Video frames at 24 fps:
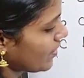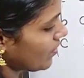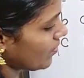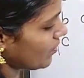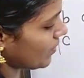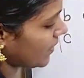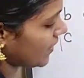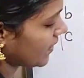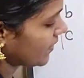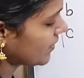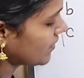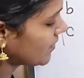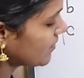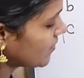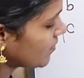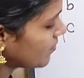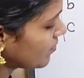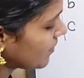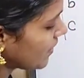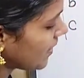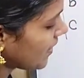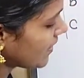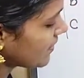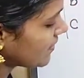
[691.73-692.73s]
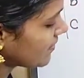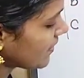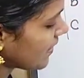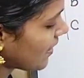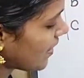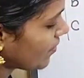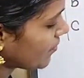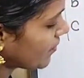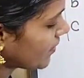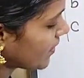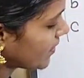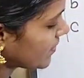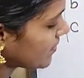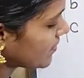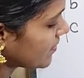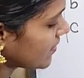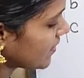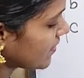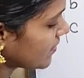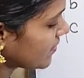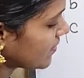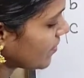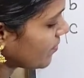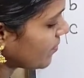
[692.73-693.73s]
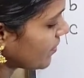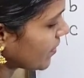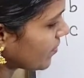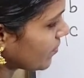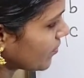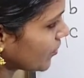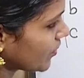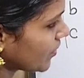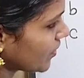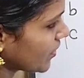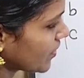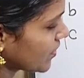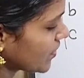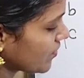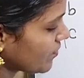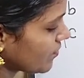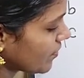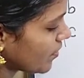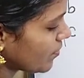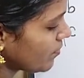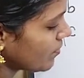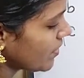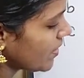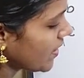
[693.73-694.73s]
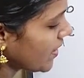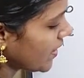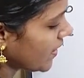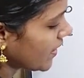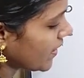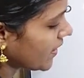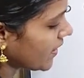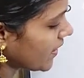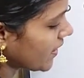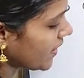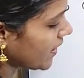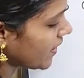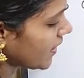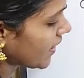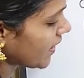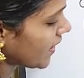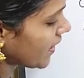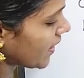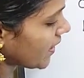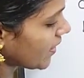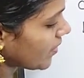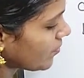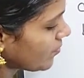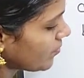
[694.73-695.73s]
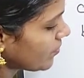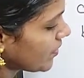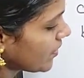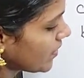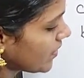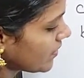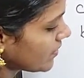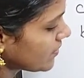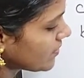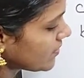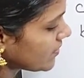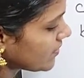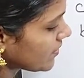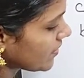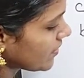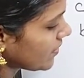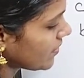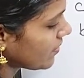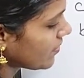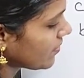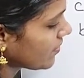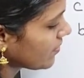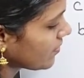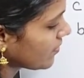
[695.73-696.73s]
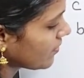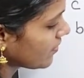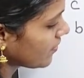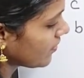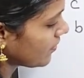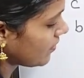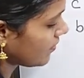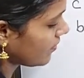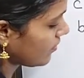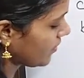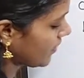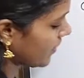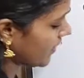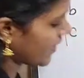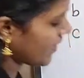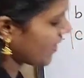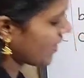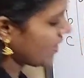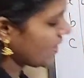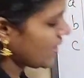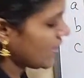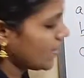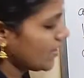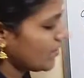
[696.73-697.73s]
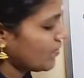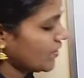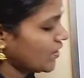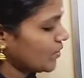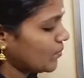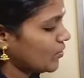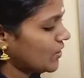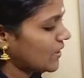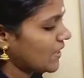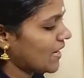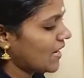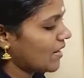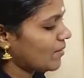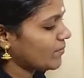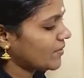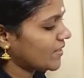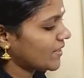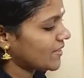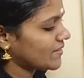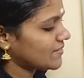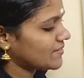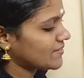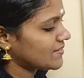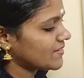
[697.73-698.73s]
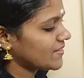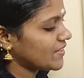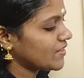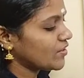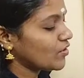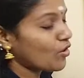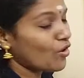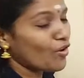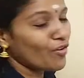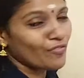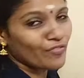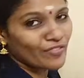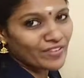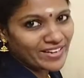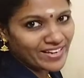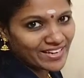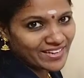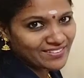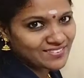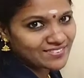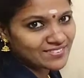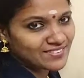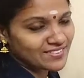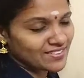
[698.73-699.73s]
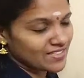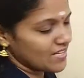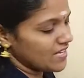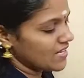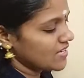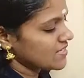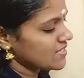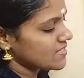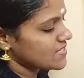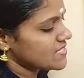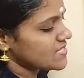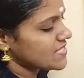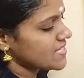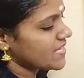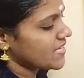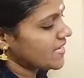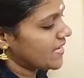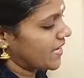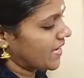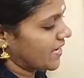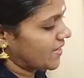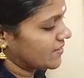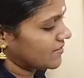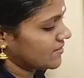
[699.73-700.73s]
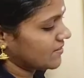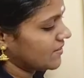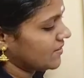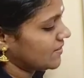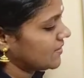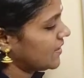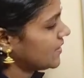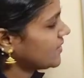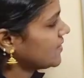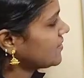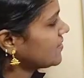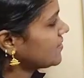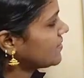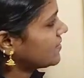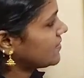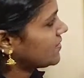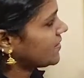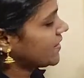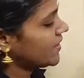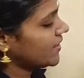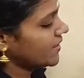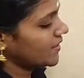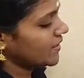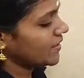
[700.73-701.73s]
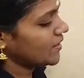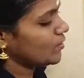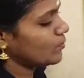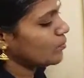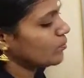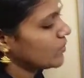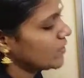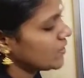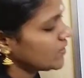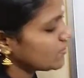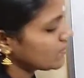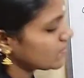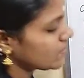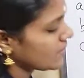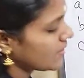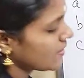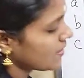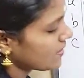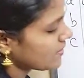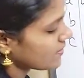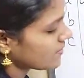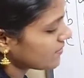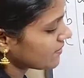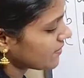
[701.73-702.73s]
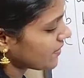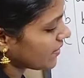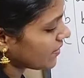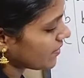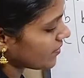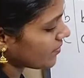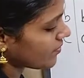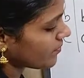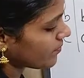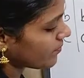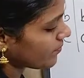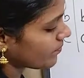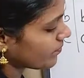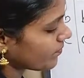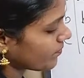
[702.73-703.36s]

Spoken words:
Okay, this implies lambda C is a permutation from E, A, B, C. Okay, now what about lambda C of x? Cx, that is Ce means C.